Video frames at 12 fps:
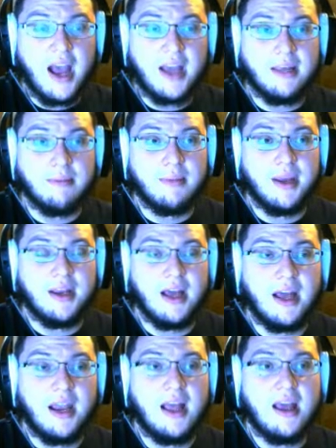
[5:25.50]
he may
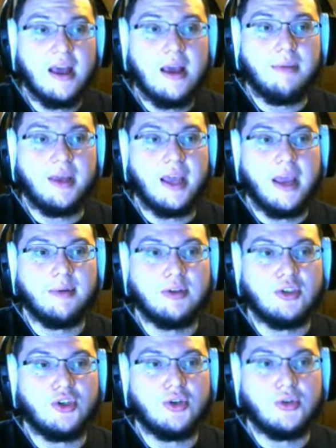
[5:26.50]
not be able
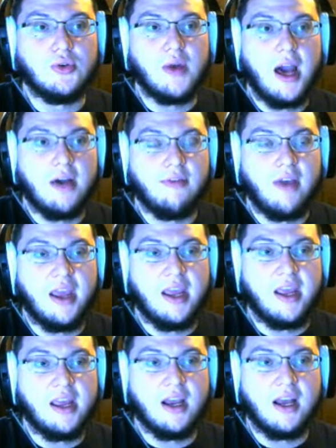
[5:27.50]
to have
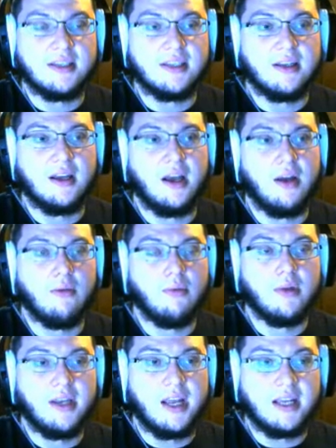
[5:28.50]
a
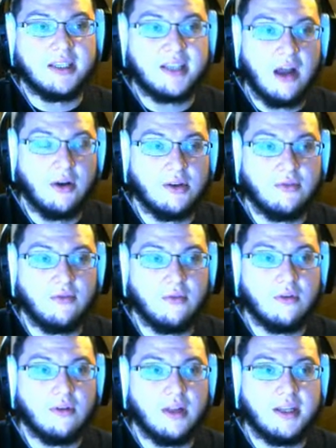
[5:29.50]
really nice counter
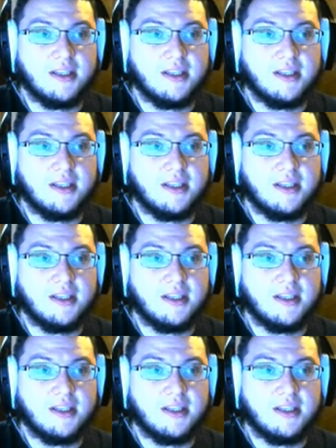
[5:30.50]
for, let's